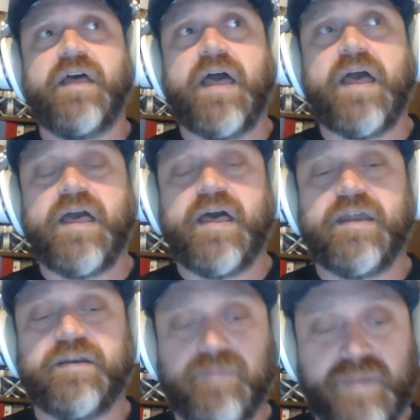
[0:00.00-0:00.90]

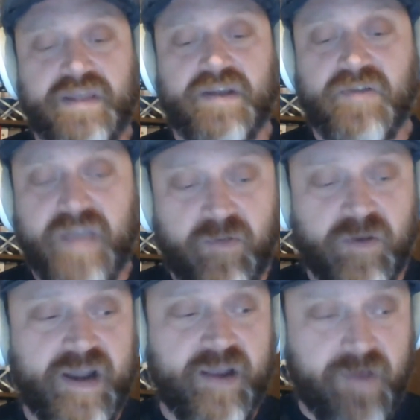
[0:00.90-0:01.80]
and be like, okay, what
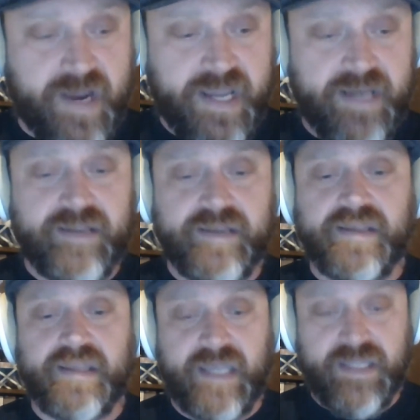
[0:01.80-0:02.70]
did I write?
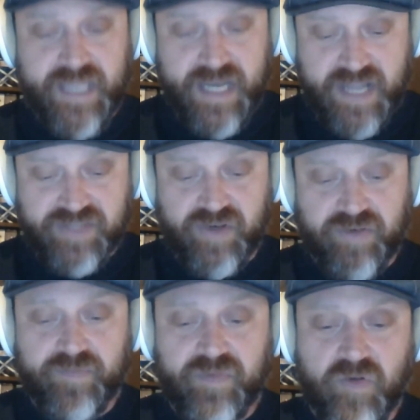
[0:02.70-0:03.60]
And then I
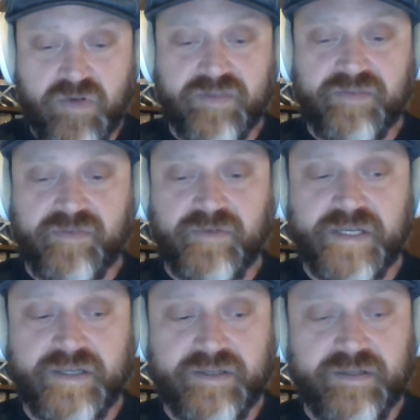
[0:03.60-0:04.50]
start going through
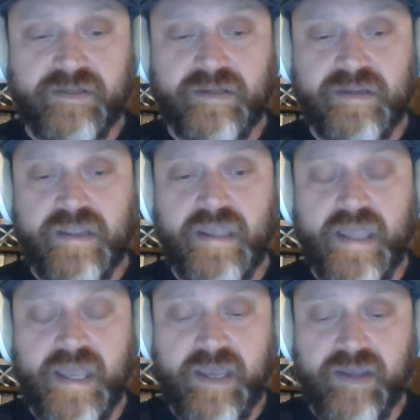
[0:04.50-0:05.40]
it
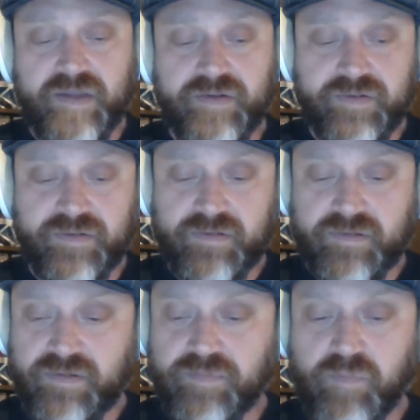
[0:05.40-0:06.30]
and
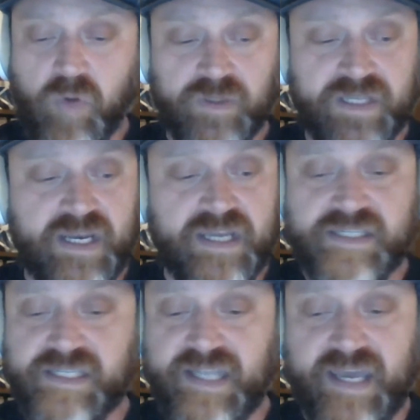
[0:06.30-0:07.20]
molding it
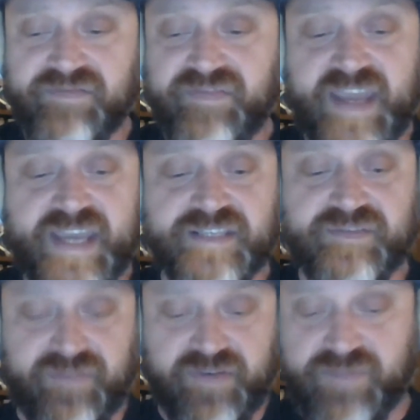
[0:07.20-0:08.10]
into that vase
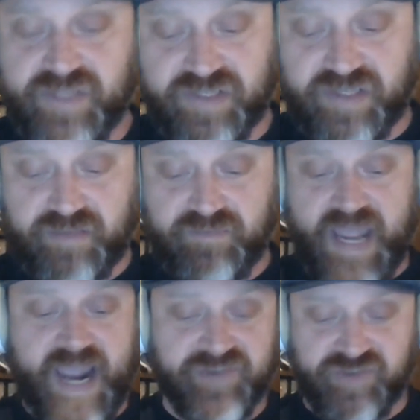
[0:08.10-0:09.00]
from just a
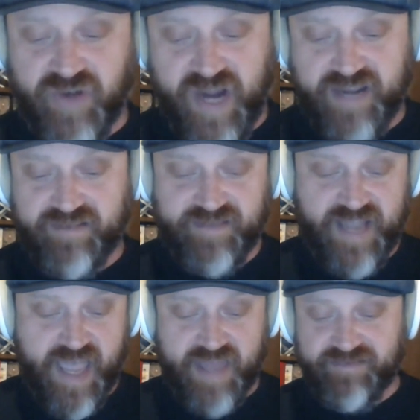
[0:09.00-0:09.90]
ashtray,
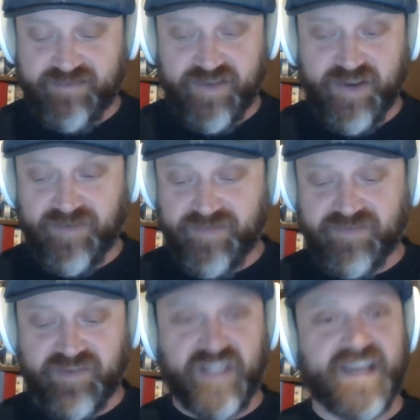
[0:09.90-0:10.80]
and you know,
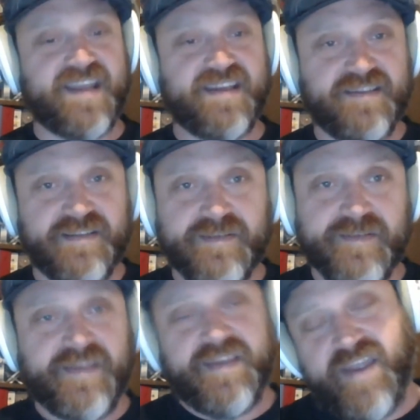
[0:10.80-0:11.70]
of clay,
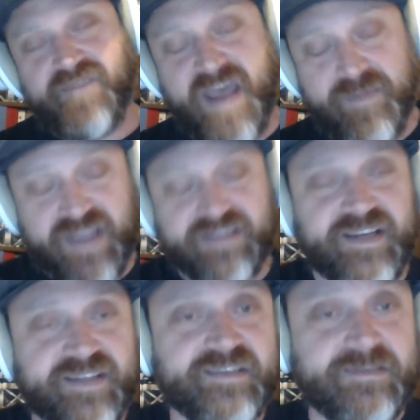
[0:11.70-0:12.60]
if that makes
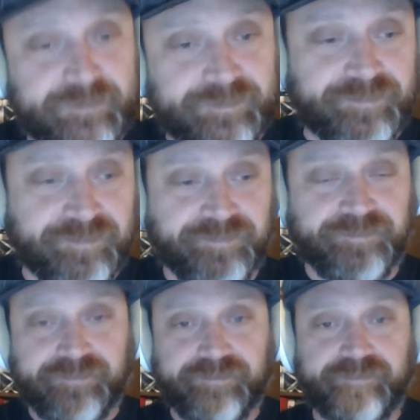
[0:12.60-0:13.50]
sense.
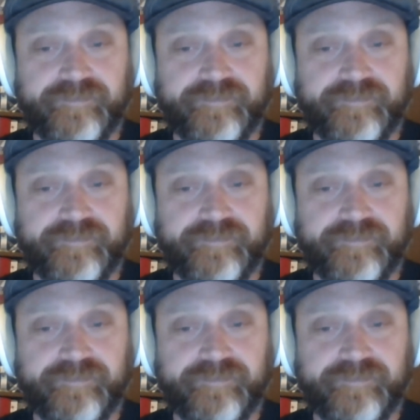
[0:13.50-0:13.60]
Is that